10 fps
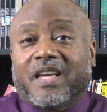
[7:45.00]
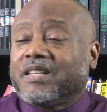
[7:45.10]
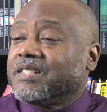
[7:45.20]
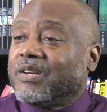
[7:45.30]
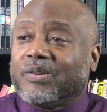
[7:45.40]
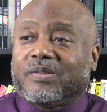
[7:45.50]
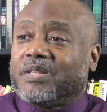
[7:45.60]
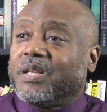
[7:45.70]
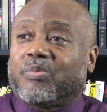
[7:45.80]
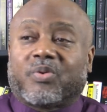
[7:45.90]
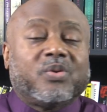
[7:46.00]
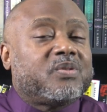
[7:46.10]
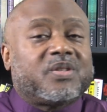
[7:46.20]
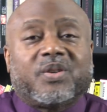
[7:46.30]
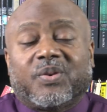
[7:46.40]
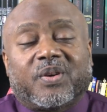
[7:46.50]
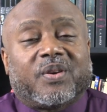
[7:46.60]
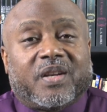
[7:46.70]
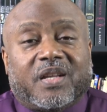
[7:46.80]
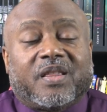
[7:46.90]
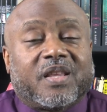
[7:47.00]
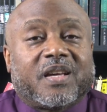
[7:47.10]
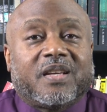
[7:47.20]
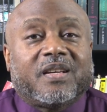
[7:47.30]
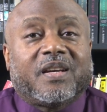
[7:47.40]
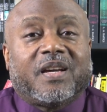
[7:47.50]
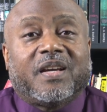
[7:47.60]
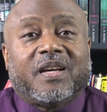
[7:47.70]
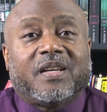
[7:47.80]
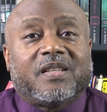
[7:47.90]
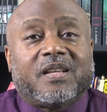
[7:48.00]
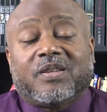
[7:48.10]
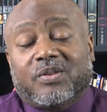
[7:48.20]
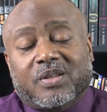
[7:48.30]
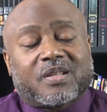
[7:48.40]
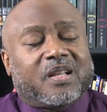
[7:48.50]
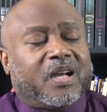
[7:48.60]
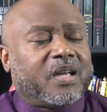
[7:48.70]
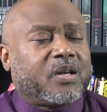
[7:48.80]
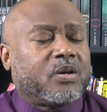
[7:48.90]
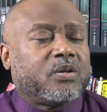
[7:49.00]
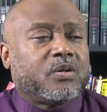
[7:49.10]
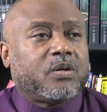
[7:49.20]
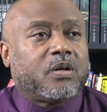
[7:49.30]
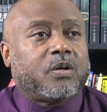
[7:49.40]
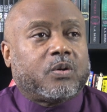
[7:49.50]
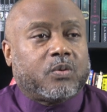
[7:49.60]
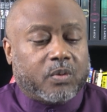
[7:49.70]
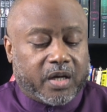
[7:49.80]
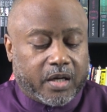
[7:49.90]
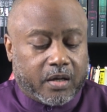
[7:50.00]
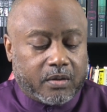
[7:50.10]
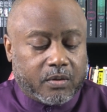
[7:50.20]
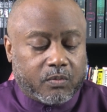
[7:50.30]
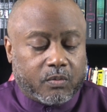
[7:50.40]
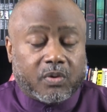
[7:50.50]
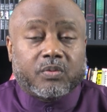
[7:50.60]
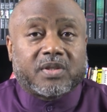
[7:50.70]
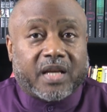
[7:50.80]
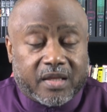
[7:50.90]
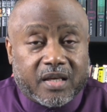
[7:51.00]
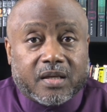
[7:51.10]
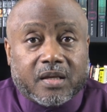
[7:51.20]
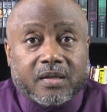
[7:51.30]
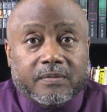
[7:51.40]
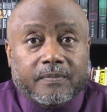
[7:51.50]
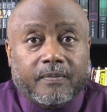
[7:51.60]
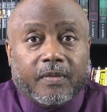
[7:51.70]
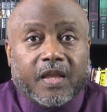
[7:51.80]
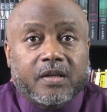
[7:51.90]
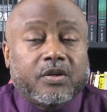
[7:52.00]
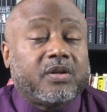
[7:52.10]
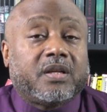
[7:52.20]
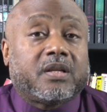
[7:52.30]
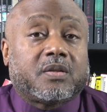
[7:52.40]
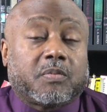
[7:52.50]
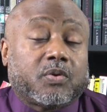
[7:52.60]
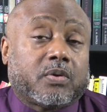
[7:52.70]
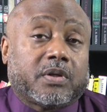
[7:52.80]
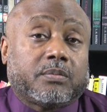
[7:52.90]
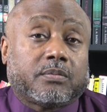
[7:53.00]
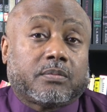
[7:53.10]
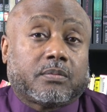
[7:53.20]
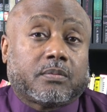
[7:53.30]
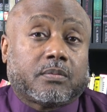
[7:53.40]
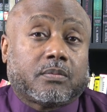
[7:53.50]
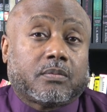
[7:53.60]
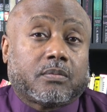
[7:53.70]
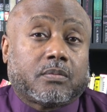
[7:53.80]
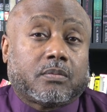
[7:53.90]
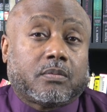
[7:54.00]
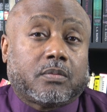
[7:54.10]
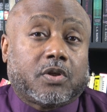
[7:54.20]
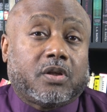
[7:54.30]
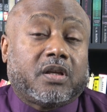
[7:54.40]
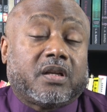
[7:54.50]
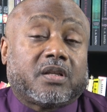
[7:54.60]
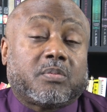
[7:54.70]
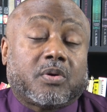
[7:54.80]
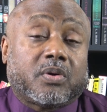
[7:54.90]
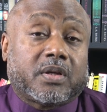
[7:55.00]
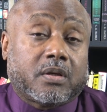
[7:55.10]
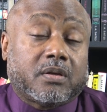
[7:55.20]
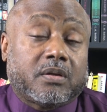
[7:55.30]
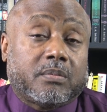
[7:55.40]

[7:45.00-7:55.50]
there's no deep roots to it or anything, then you're just like, oh, wow, what was I thinking? You didn't explore it. You didn't explore it good.